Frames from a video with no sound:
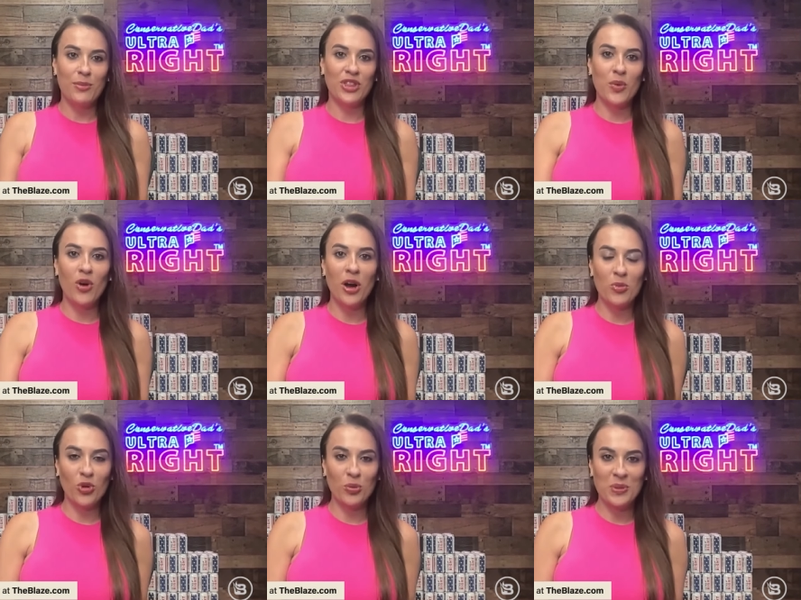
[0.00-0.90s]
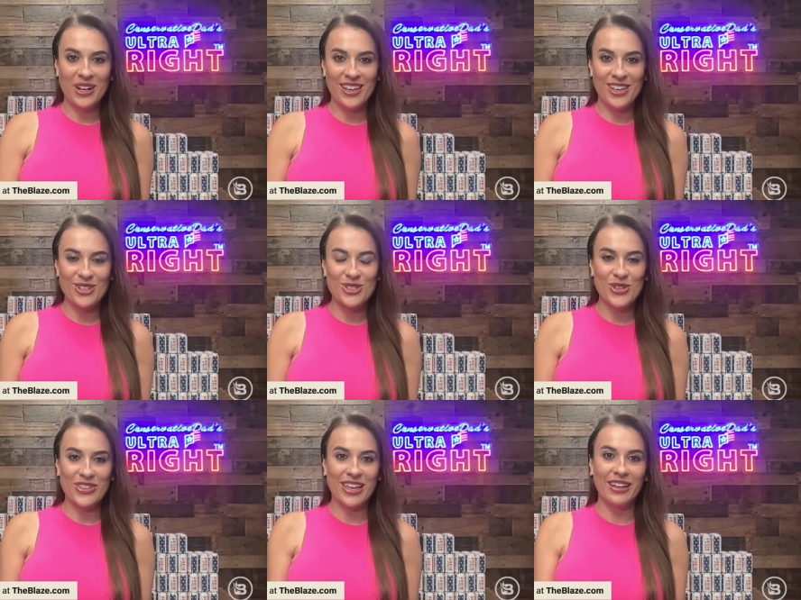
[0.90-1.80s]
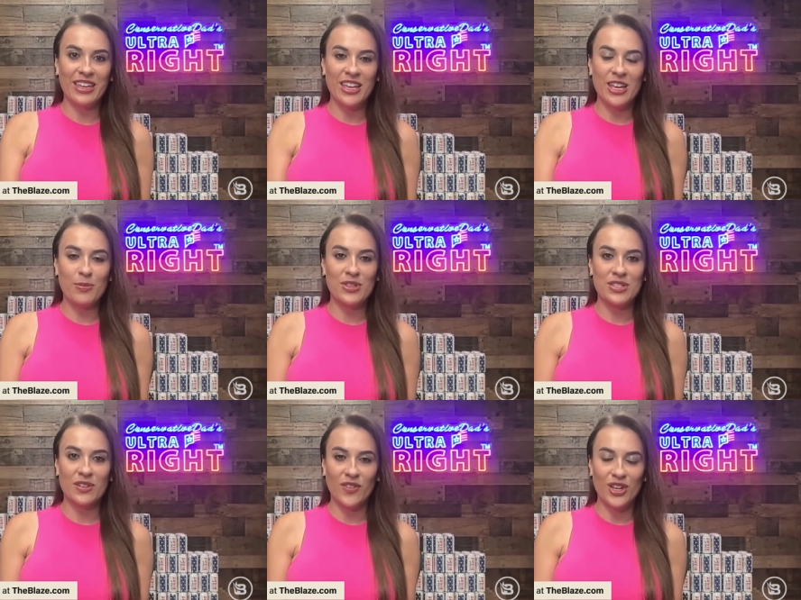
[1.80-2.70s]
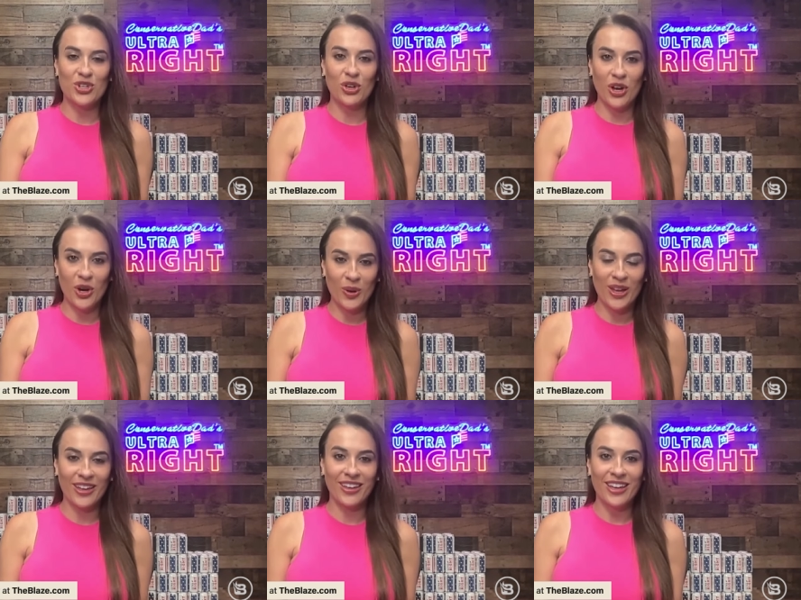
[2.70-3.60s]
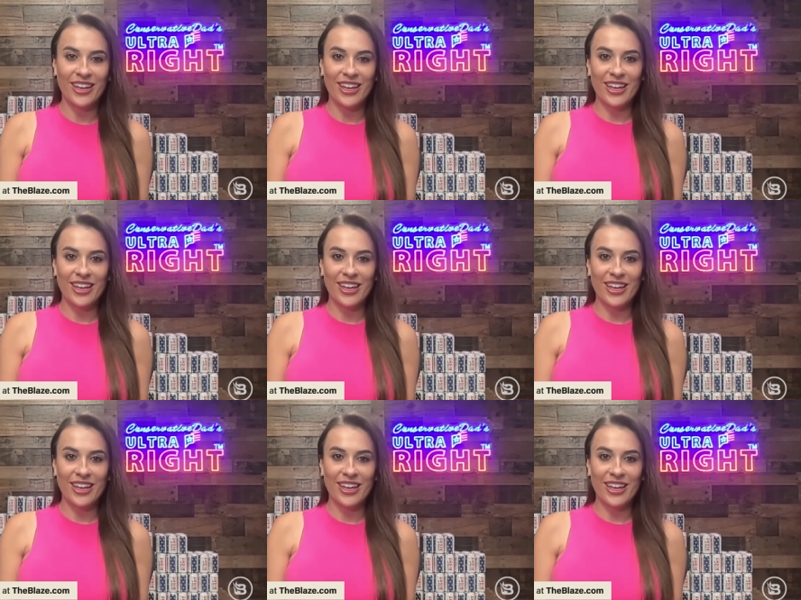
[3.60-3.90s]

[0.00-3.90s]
but they want more money so that they could keep this invasion going.